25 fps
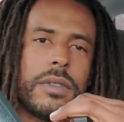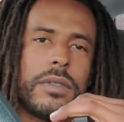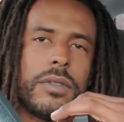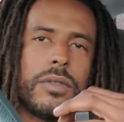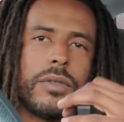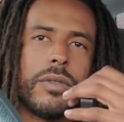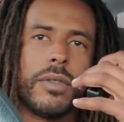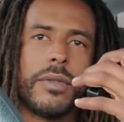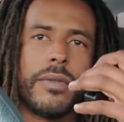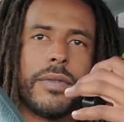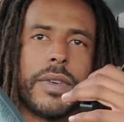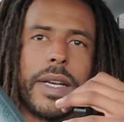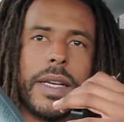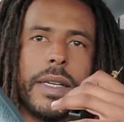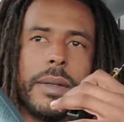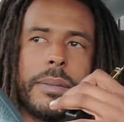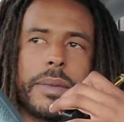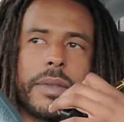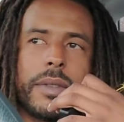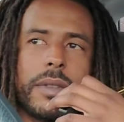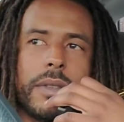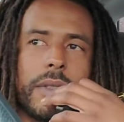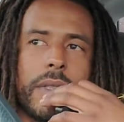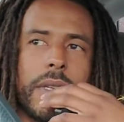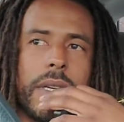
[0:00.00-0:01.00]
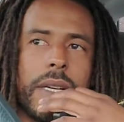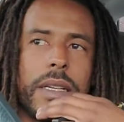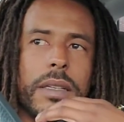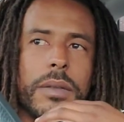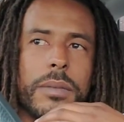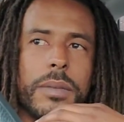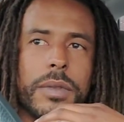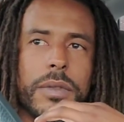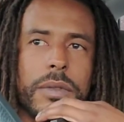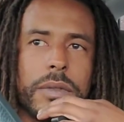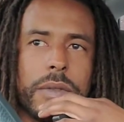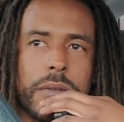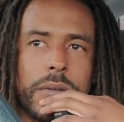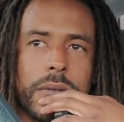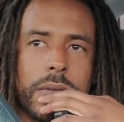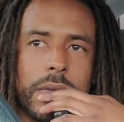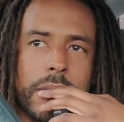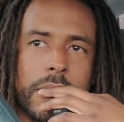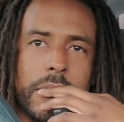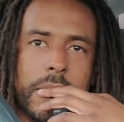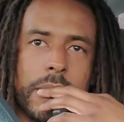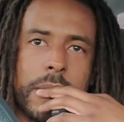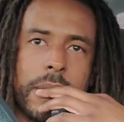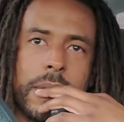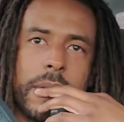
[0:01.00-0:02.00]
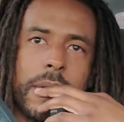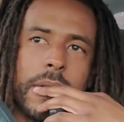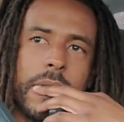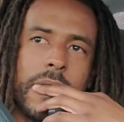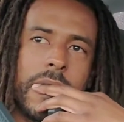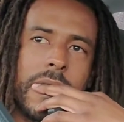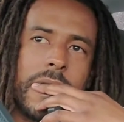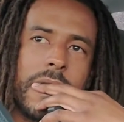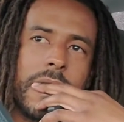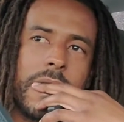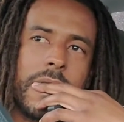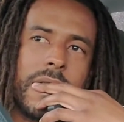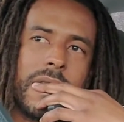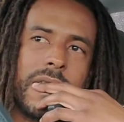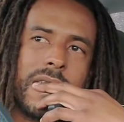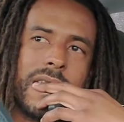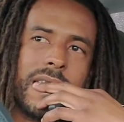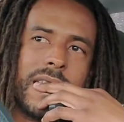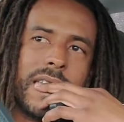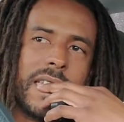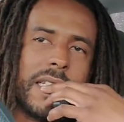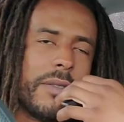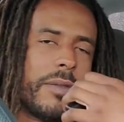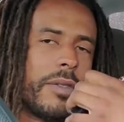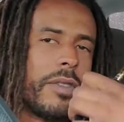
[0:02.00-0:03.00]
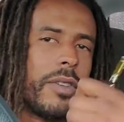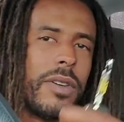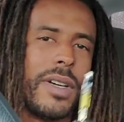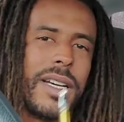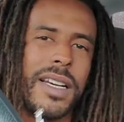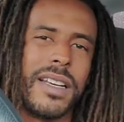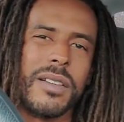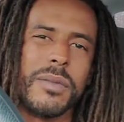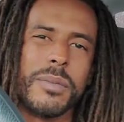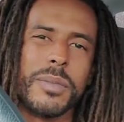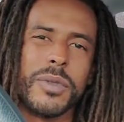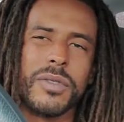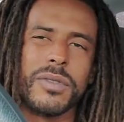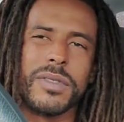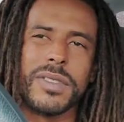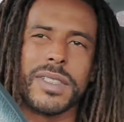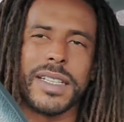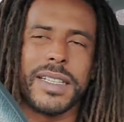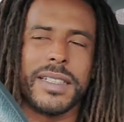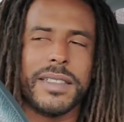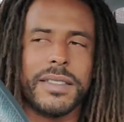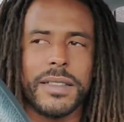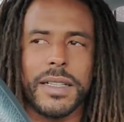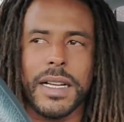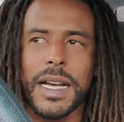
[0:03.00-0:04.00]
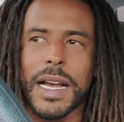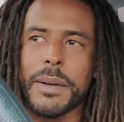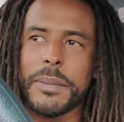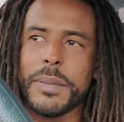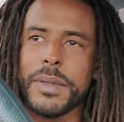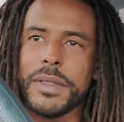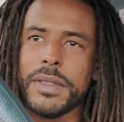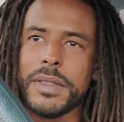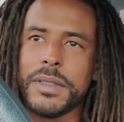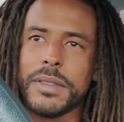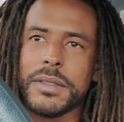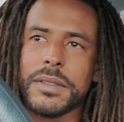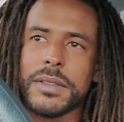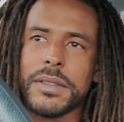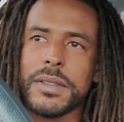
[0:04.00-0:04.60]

doing vapes and edibles. Even though edibles, they I be